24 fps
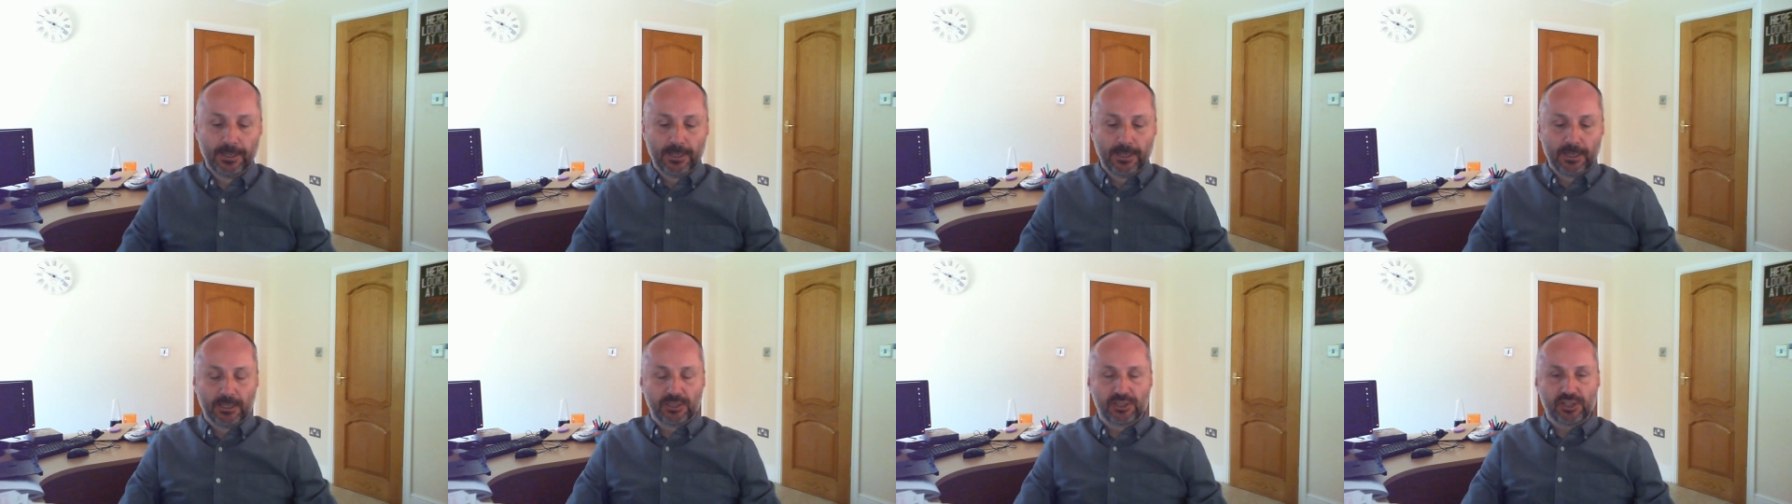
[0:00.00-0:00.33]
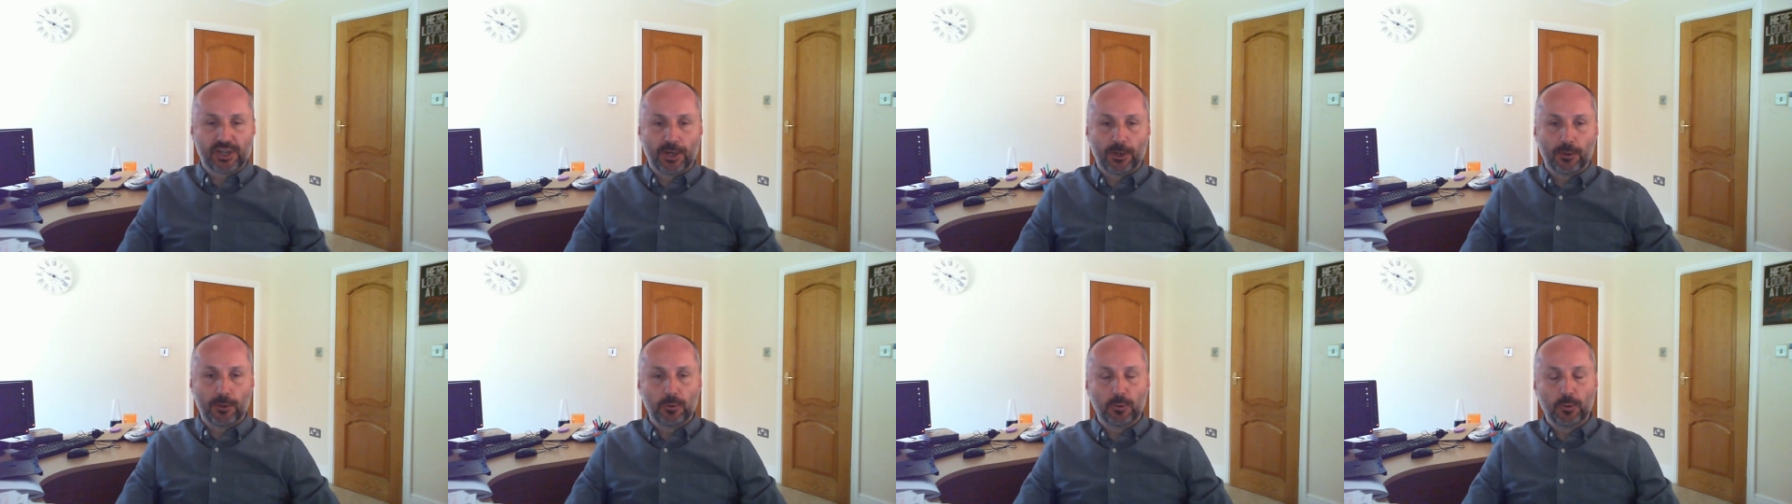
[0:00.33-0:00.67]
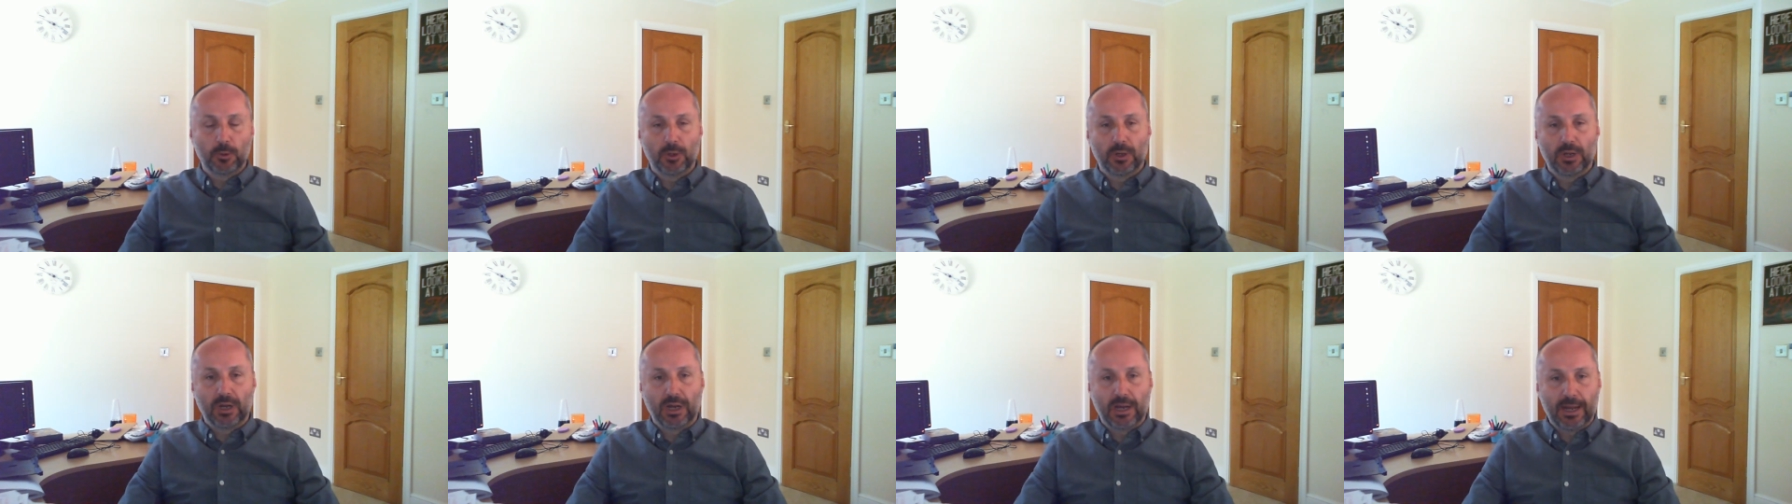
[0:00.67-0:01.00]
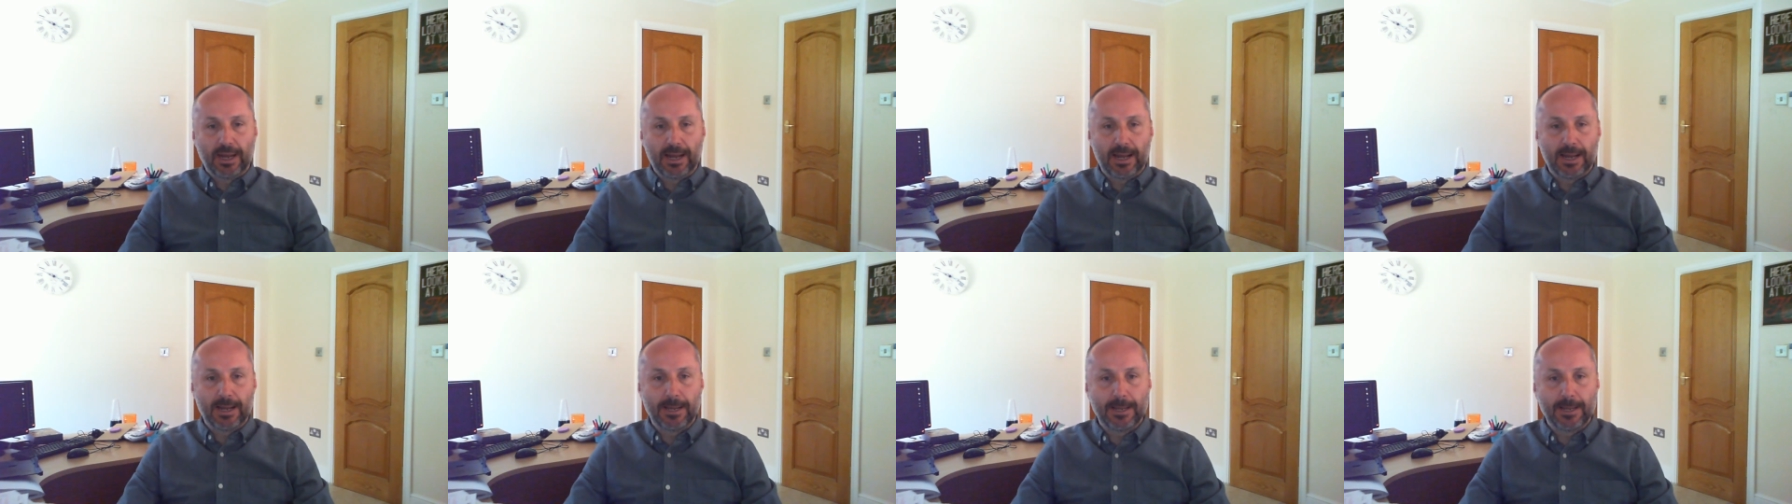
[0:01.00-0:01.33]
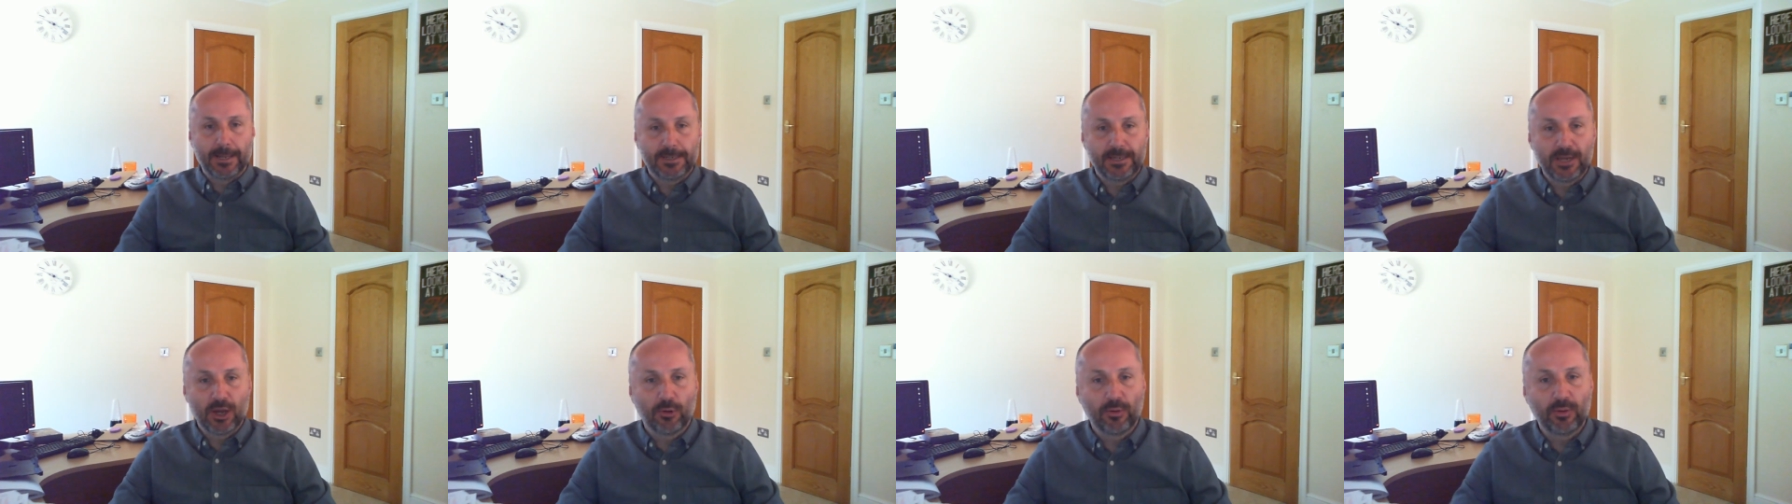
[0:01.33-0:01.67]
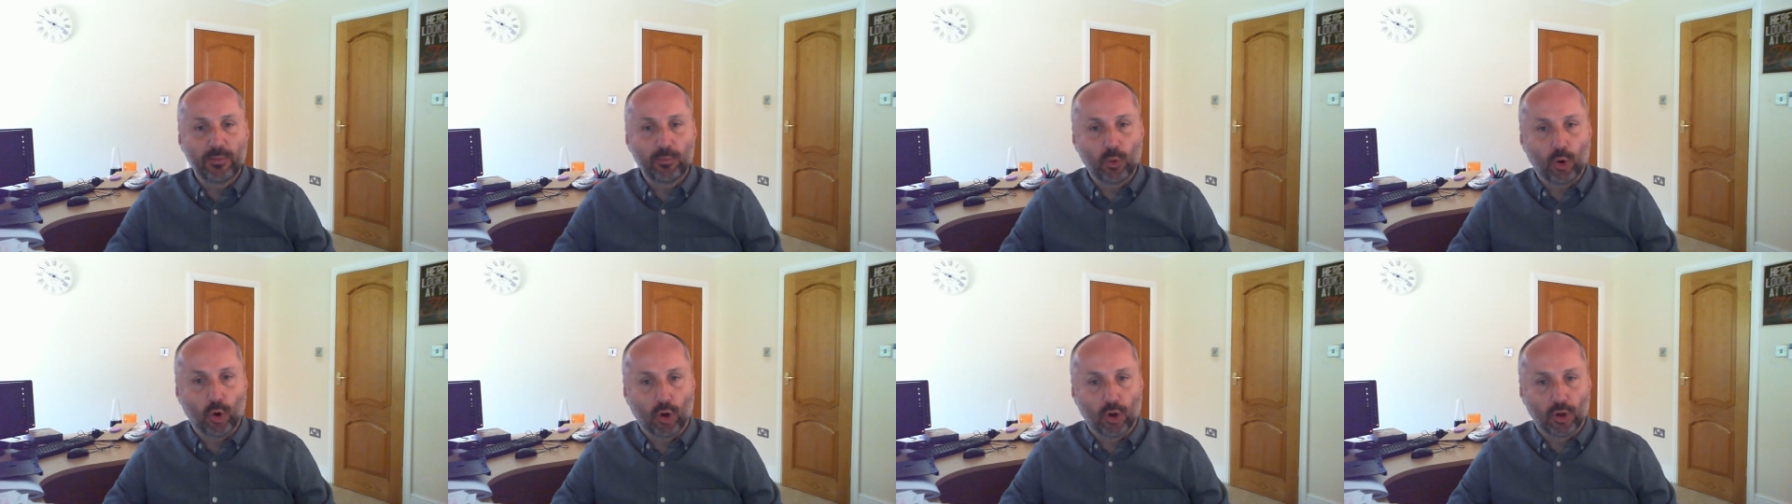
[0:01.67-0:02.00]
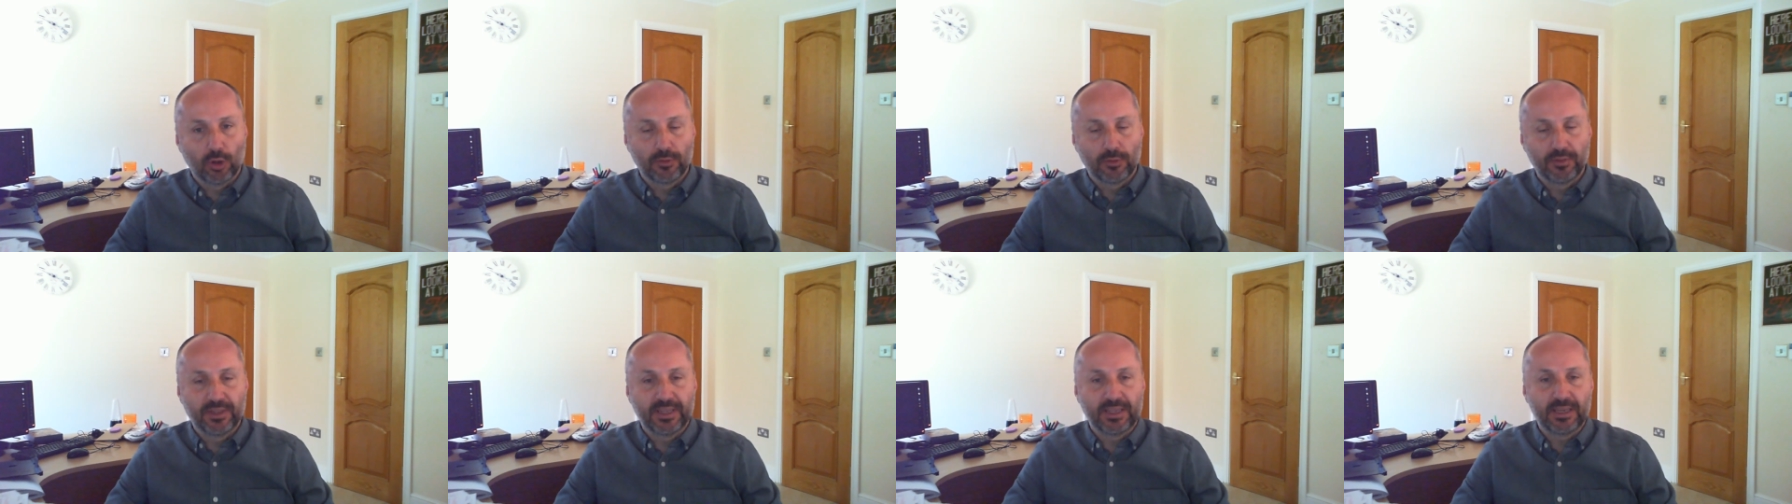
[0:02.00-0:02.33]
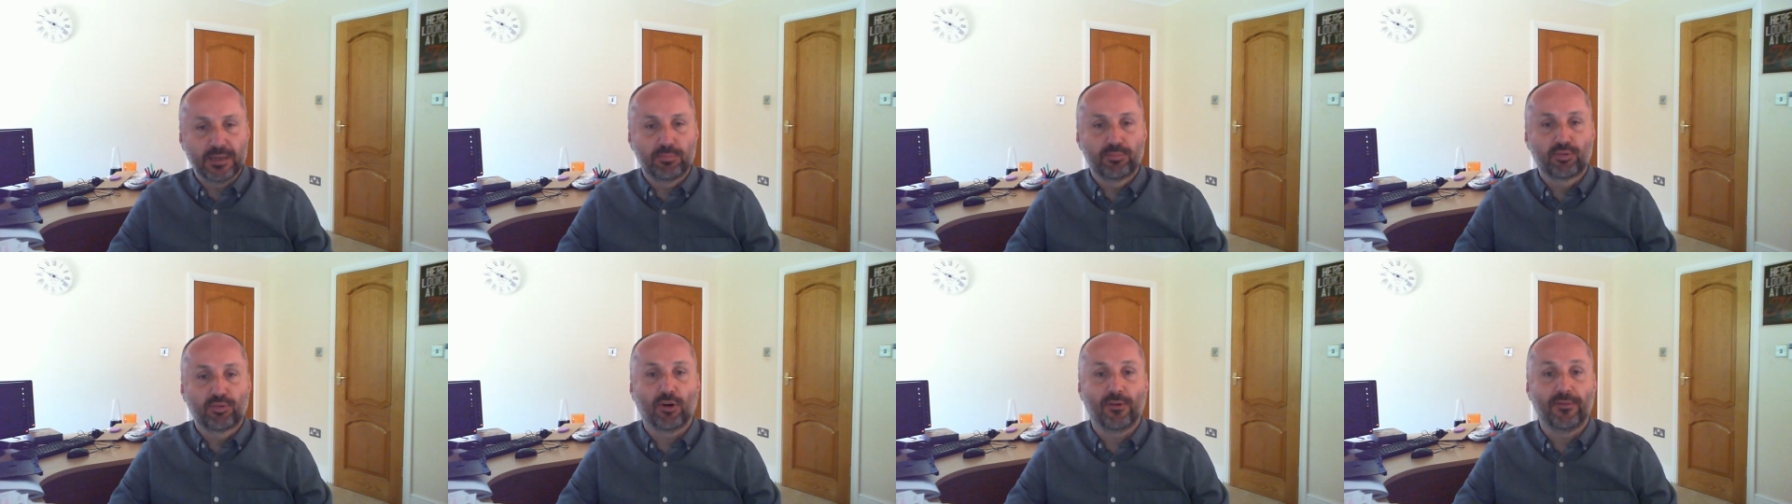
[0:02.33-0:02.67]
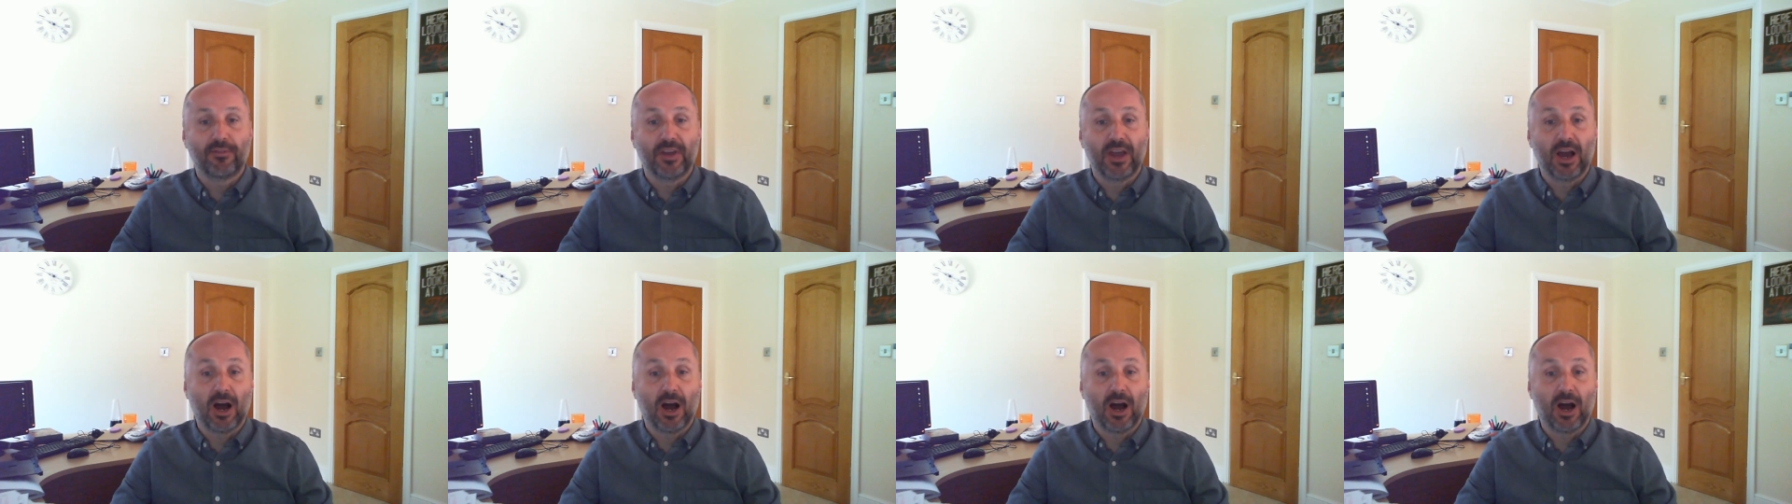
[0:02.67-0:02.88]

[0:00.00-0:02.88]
So knowing what the profit